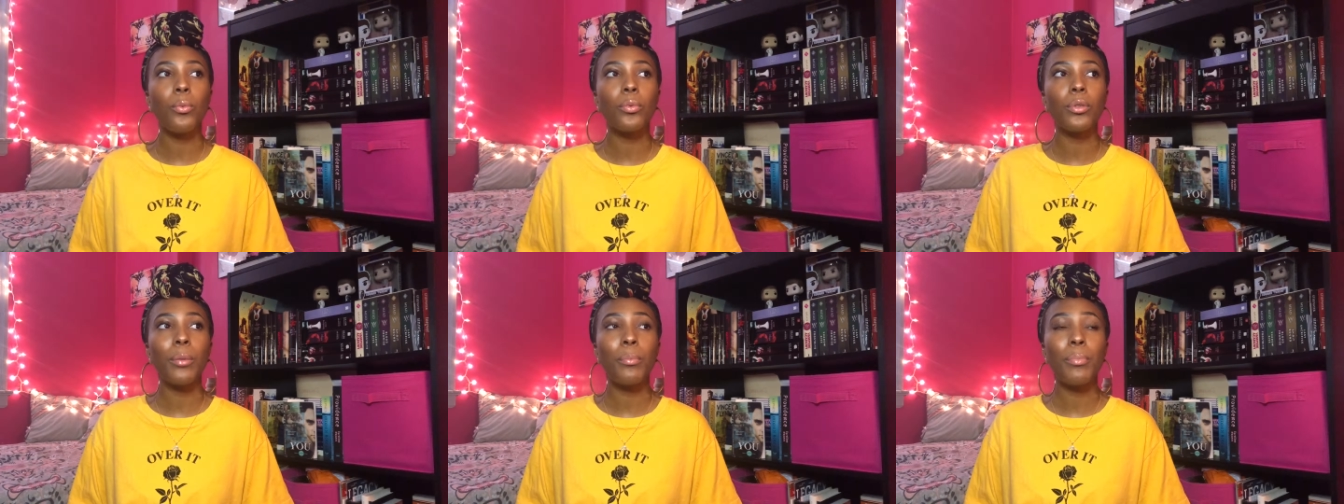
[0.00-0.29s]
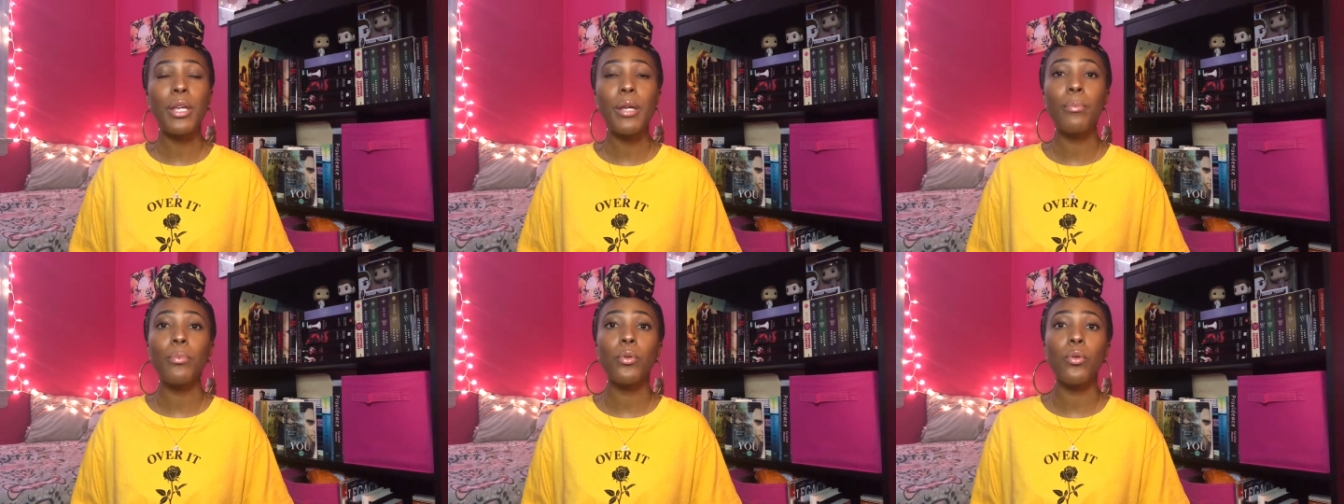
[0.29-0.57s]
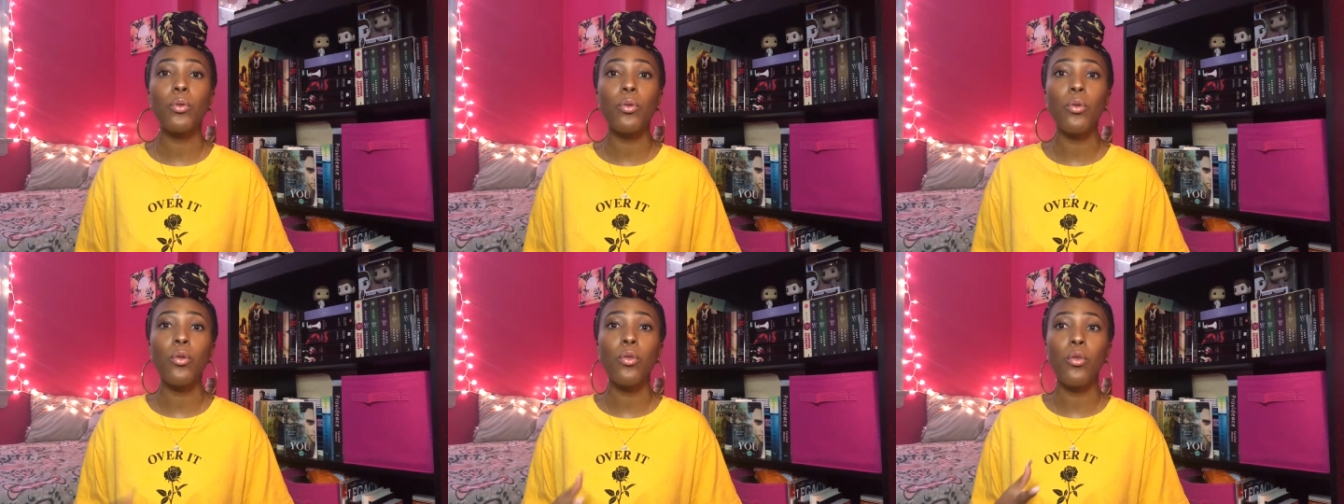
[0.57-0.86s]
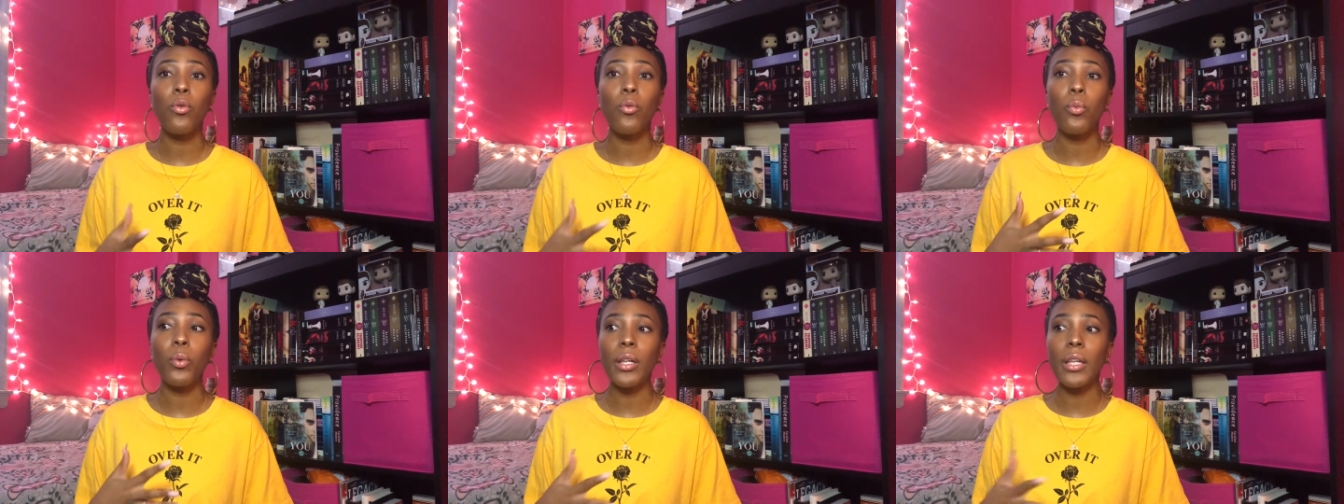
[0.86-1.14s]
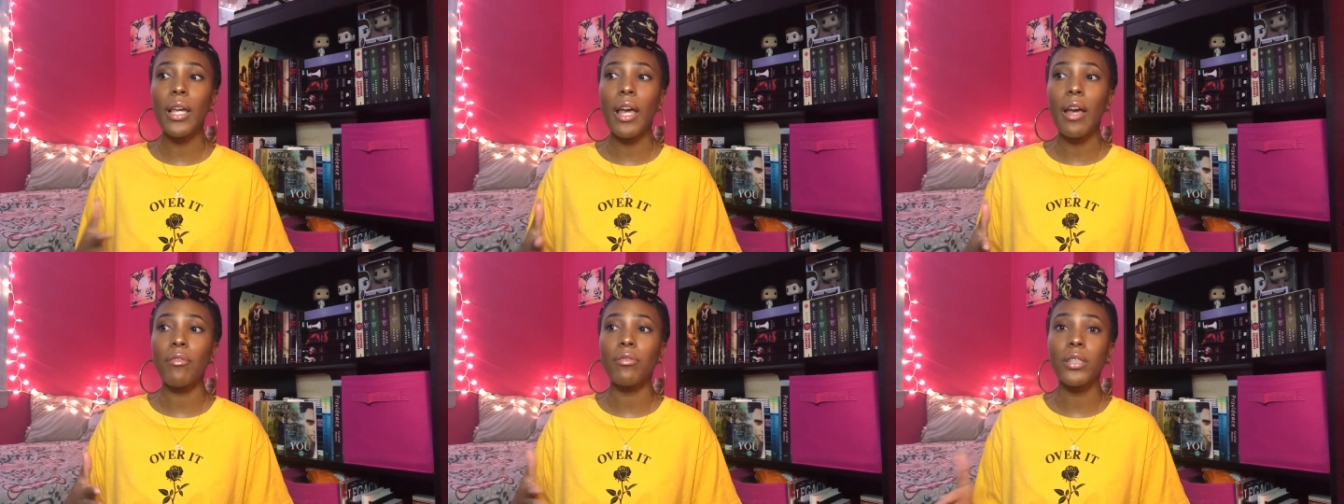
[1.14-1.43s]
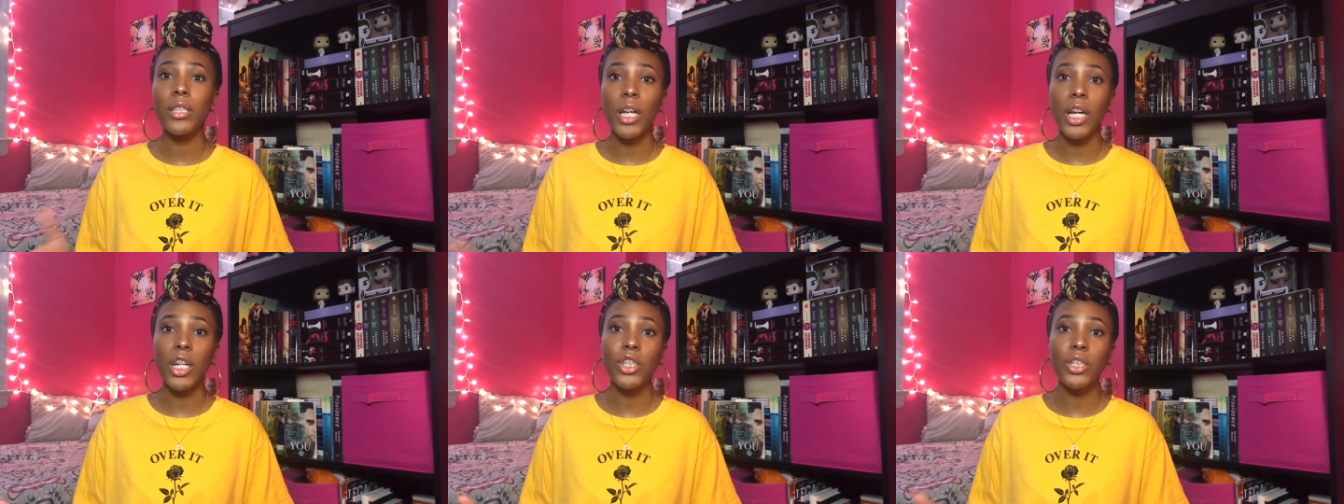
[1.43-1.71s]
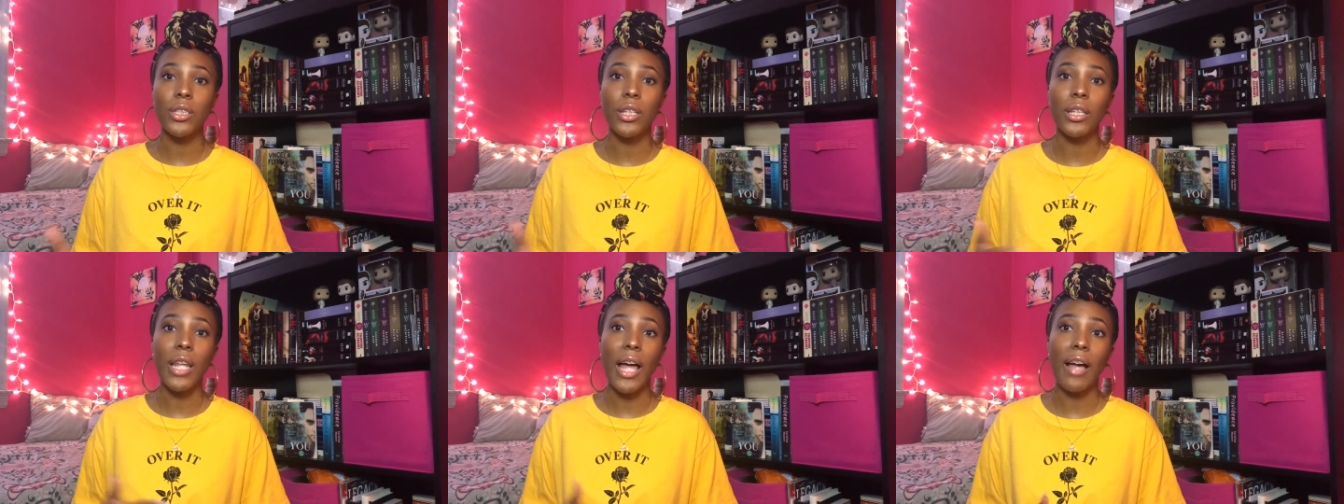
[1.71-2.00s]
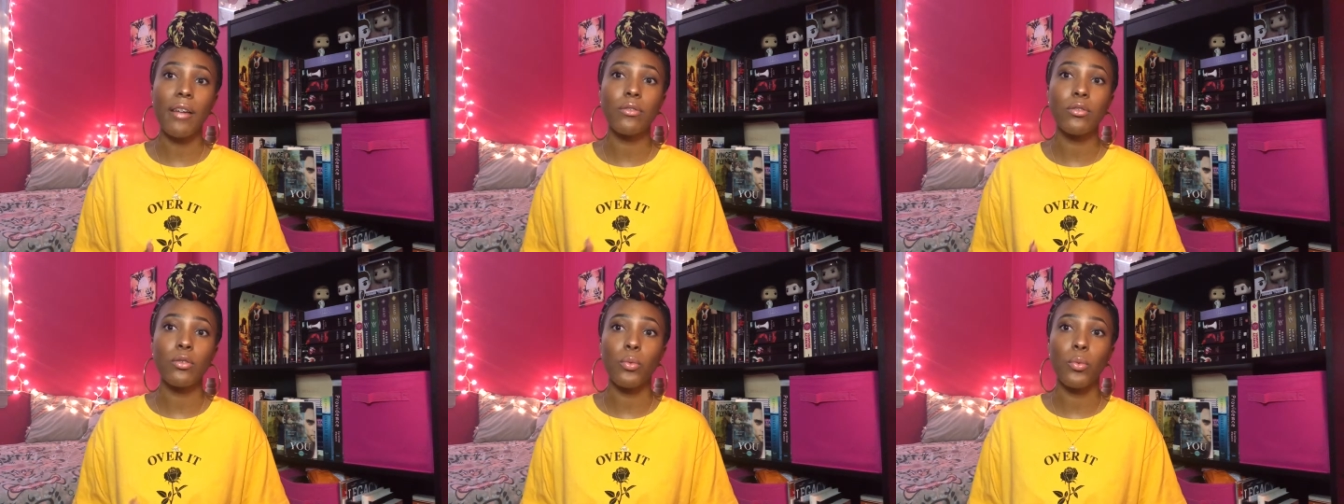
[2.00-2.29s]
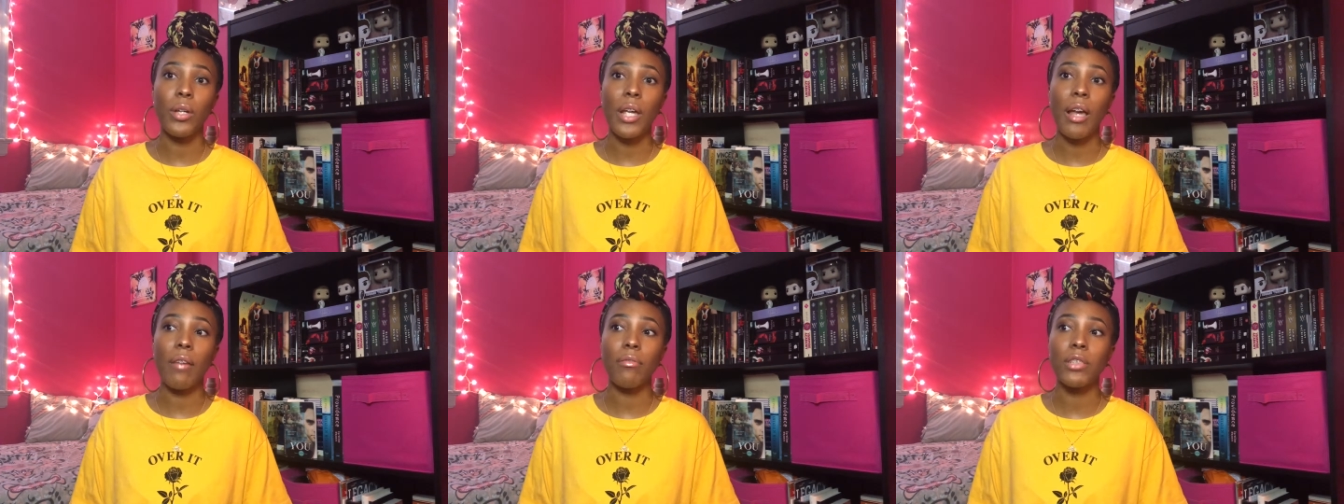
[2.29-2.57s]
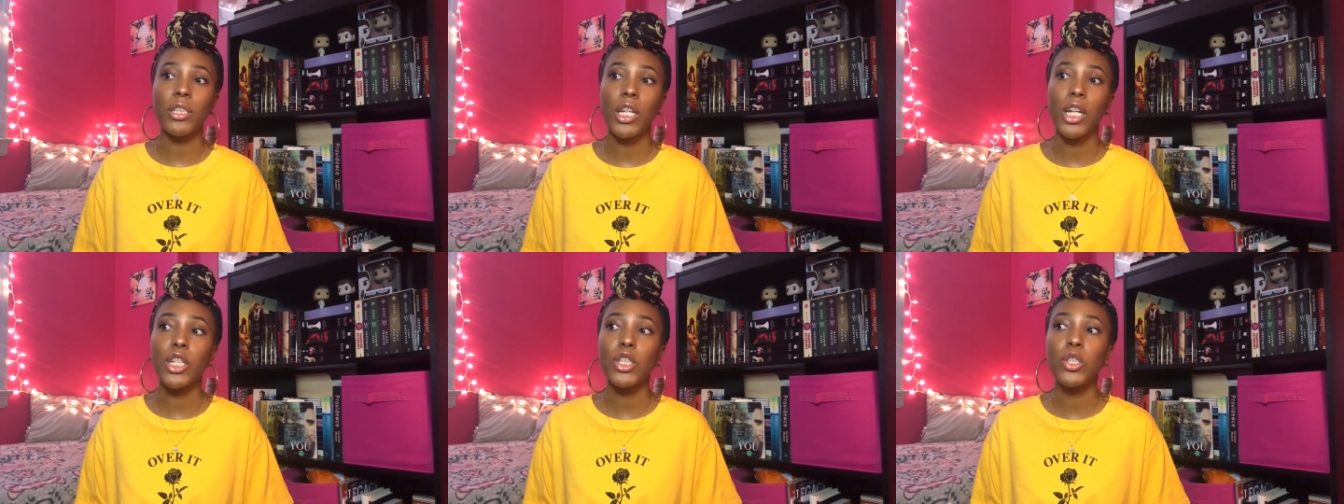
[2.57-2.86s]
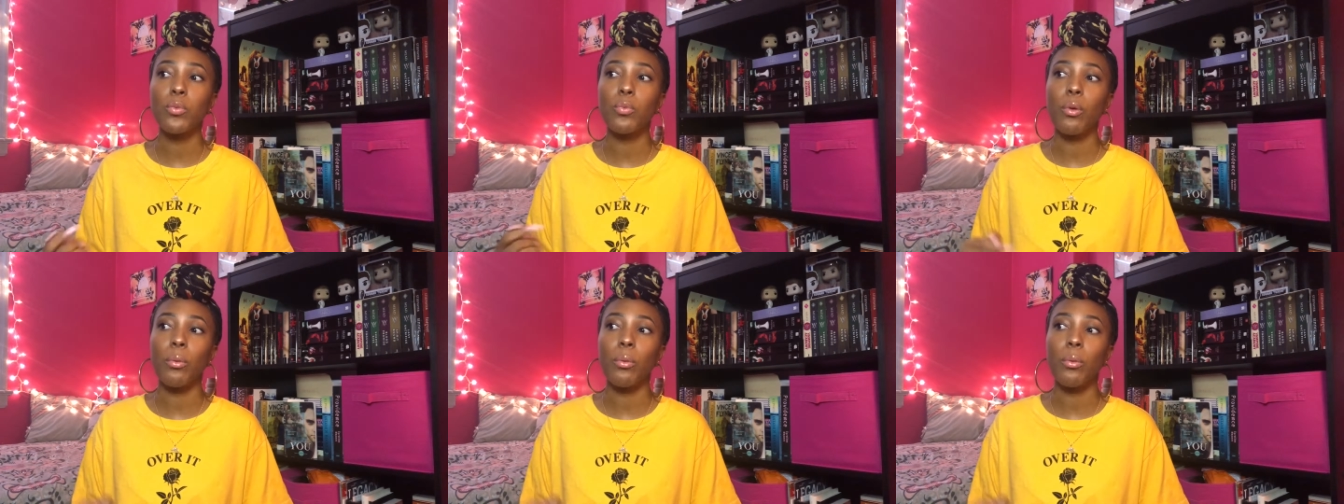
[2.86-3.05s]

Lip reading: the people who we have touched, the lives who we have touched,